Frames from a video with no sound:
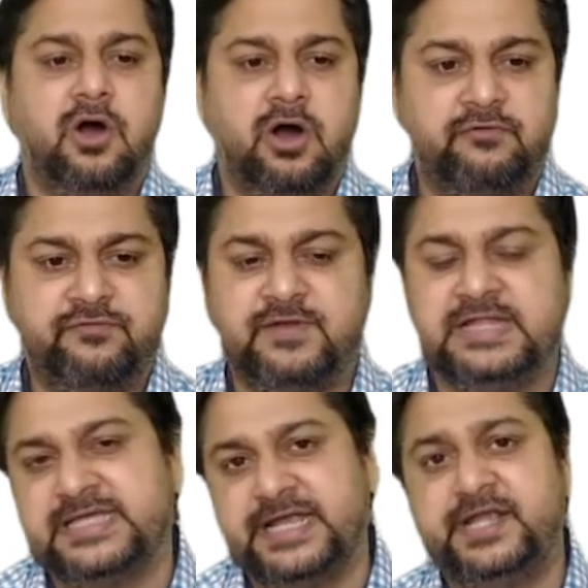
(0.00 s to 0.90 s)
of,
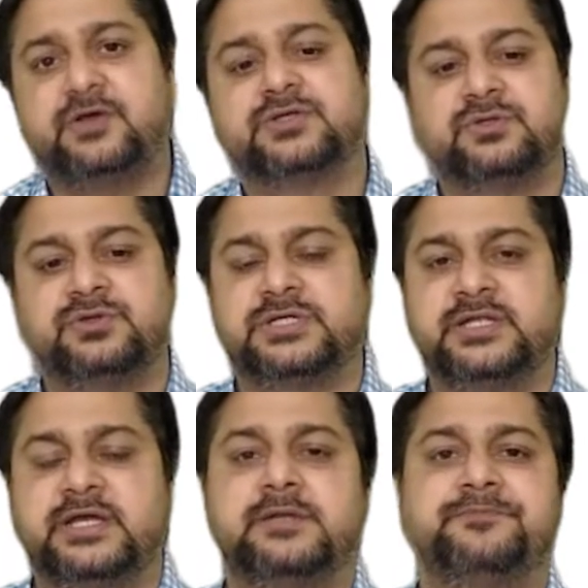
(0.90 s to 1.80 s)
let's say, indigo solution
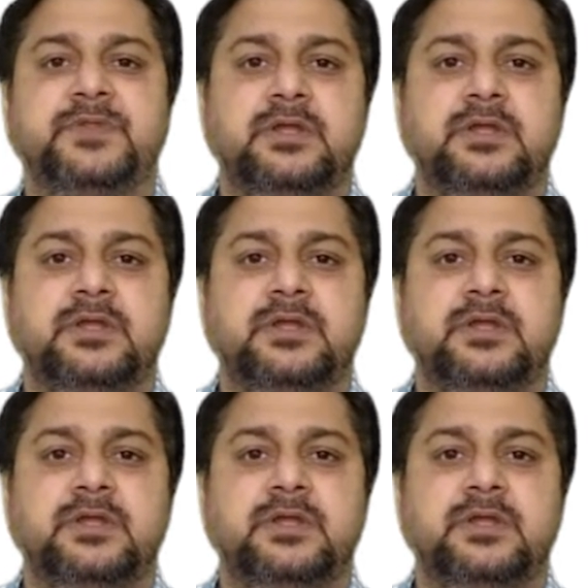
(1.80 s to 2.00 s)
here,